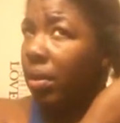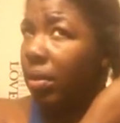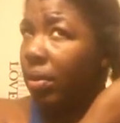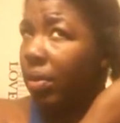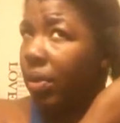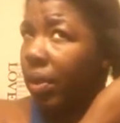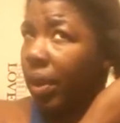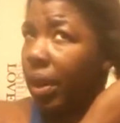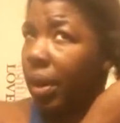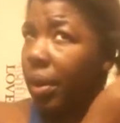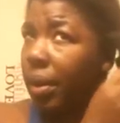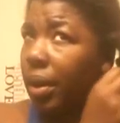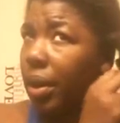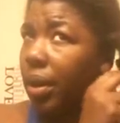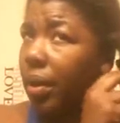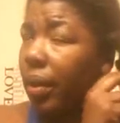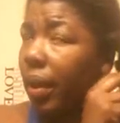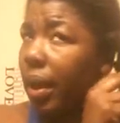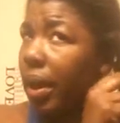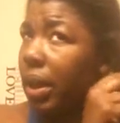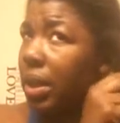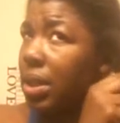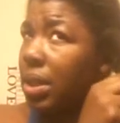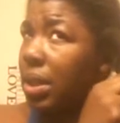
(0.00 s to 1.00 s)
Very
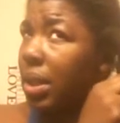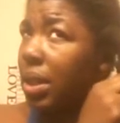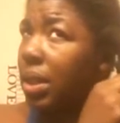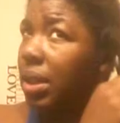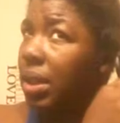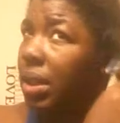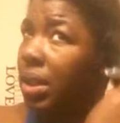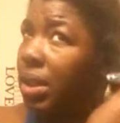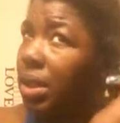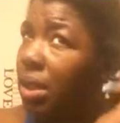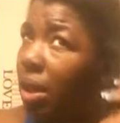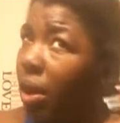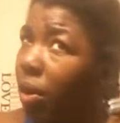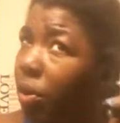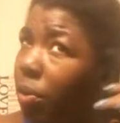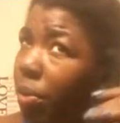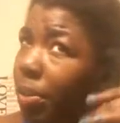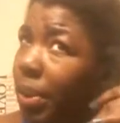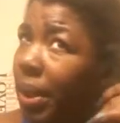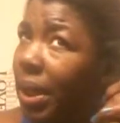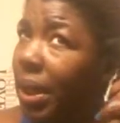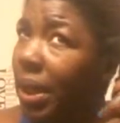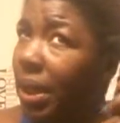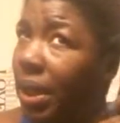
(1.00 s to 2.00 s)
crazy,
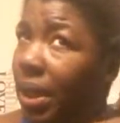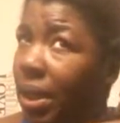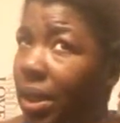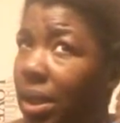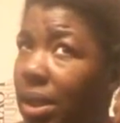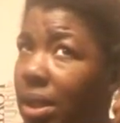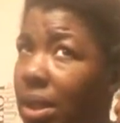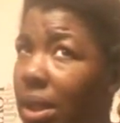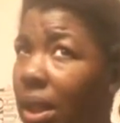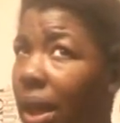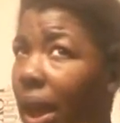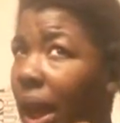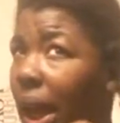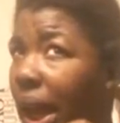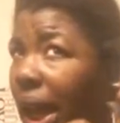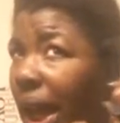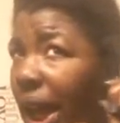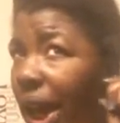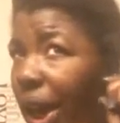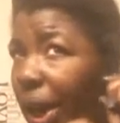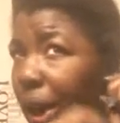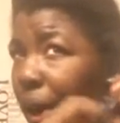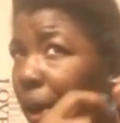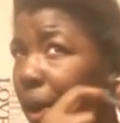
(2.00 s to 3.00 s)
disobedient
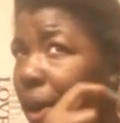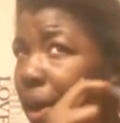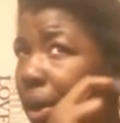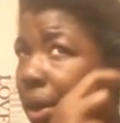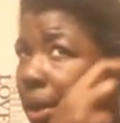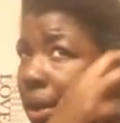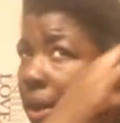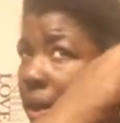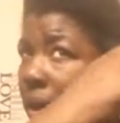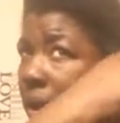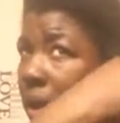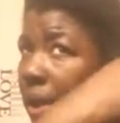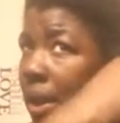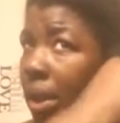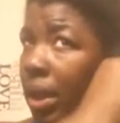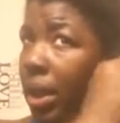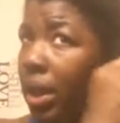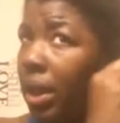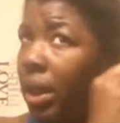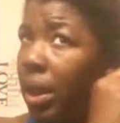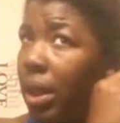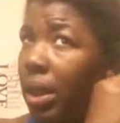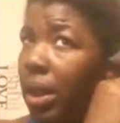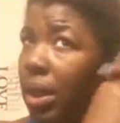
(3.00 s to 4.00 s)
hair.
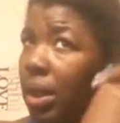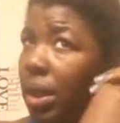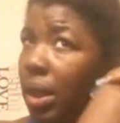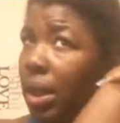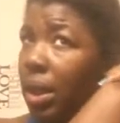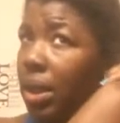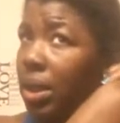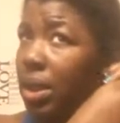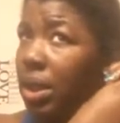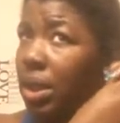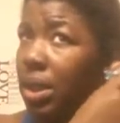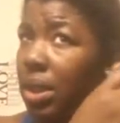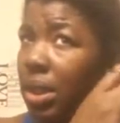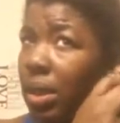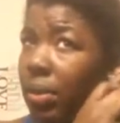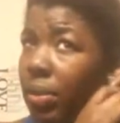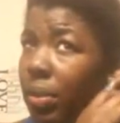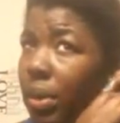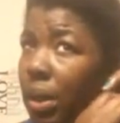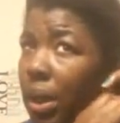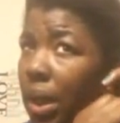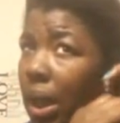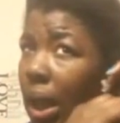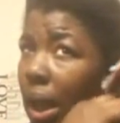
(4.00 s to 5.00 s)
It does as it
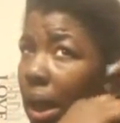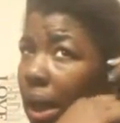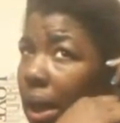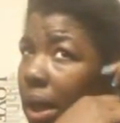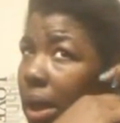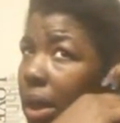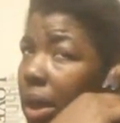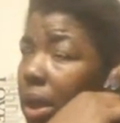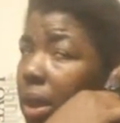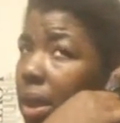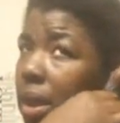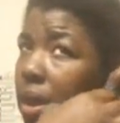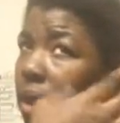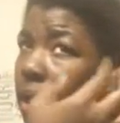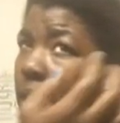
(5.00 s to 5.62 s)
would like.